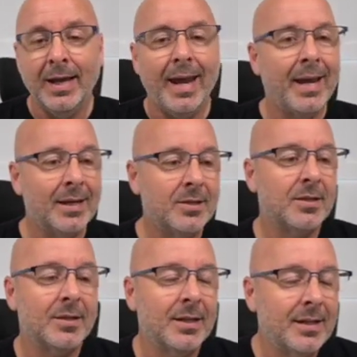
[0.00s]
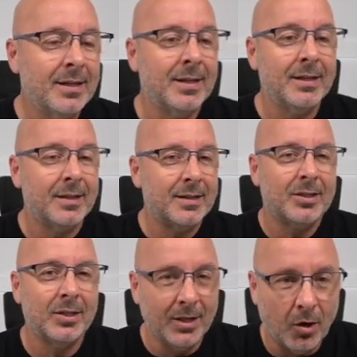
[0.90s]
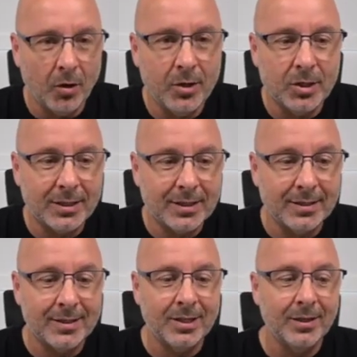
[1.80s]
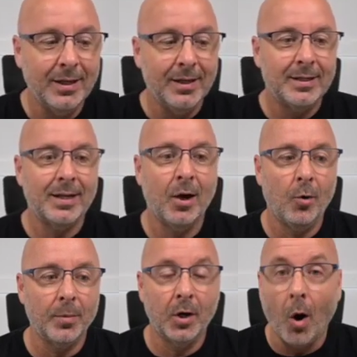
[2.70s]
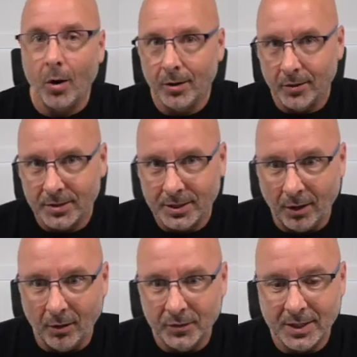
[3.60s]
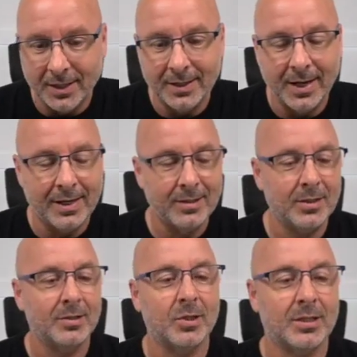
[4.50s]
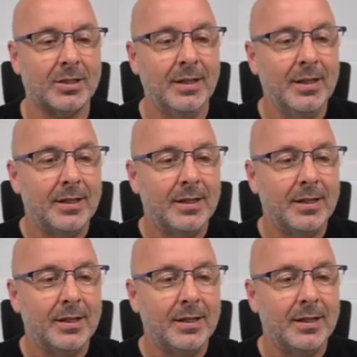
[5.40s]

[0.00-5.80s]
And it to encourage us and to help guard ourselves and just